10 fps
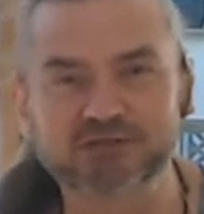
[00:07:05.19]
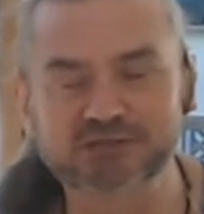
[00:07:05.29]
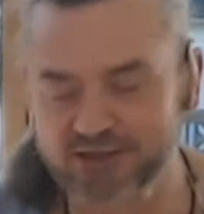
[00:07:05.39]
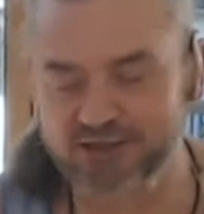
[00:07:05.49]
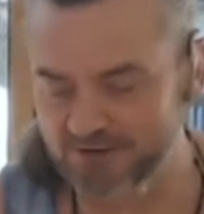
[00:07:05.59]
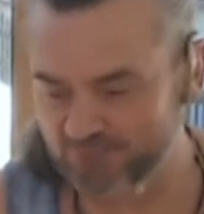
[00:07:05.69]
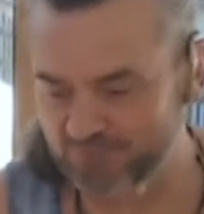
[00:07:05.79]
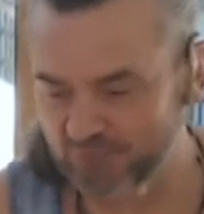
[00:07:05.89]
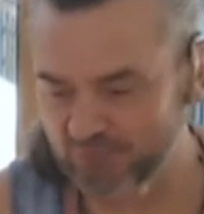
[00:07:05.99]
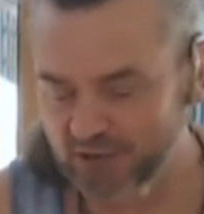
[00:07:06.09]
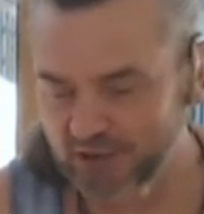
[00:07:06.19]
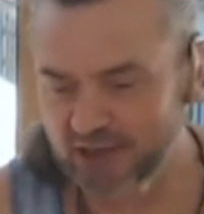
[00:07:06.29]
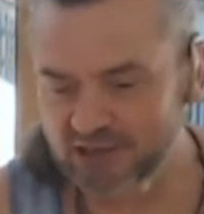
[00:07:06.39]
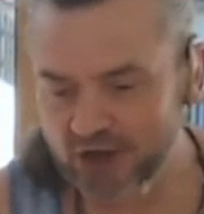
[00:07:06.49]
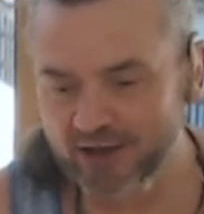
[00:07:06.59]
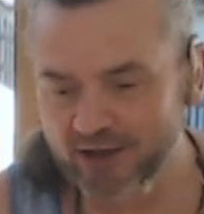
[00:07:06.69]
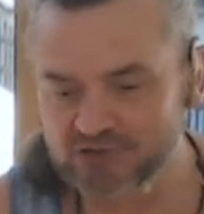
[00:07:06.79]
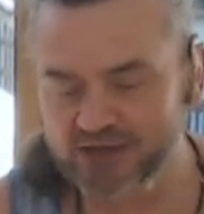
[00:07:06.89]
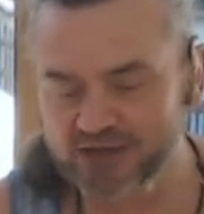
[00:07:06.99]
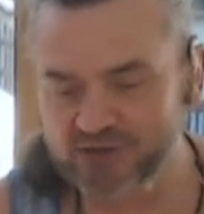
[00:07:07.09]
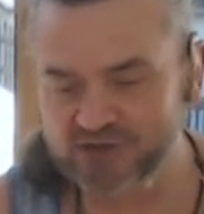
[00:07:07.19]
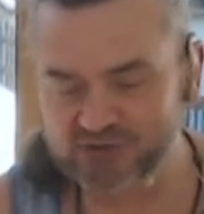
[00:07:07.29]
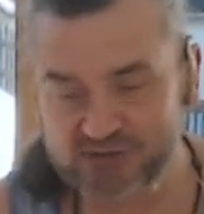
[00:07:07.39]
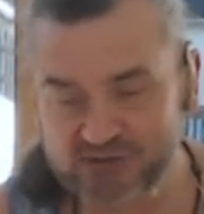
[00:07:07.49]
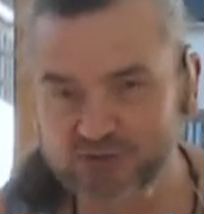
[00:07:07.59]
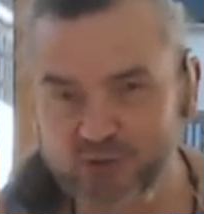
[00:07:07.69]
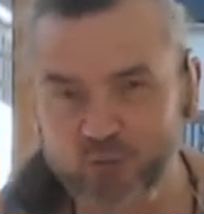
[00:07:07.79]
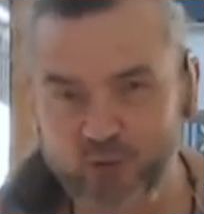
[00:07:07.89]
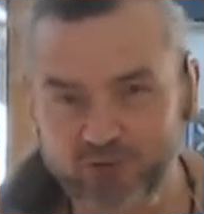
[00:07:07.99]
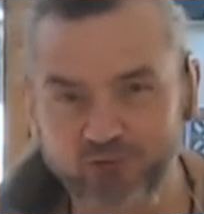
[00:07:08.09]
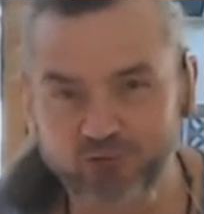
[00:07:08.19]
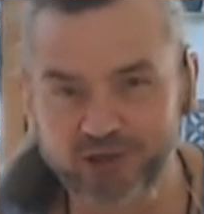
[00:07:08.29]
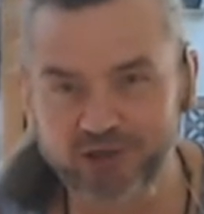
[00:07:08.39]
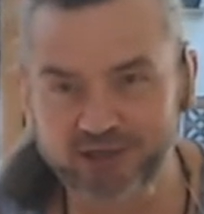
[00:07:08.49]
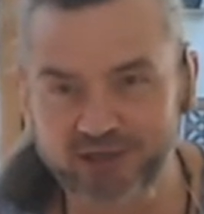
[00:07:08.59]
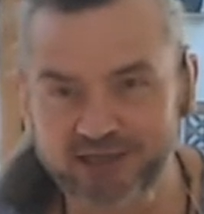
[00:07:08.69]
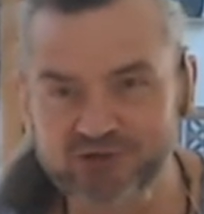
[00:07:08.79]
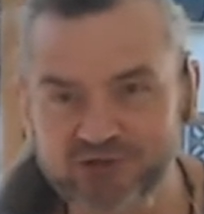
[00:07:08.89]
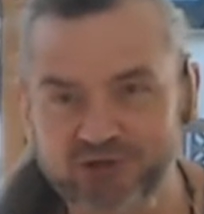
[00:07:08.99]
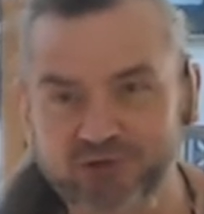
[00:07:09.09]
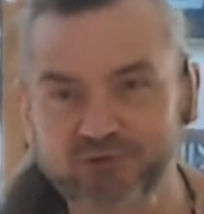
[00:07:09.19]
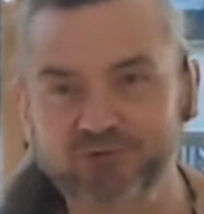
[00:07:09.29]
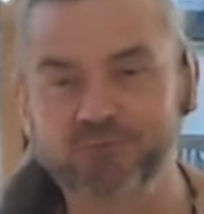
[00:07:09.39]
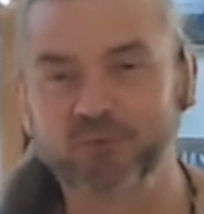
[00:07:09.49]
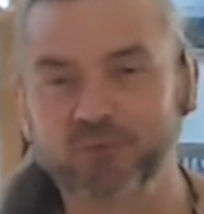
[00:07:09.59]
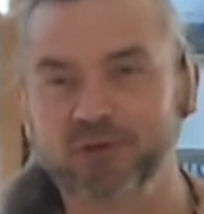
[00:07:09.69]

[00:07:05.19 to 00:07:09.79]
because at times like this is when we really need to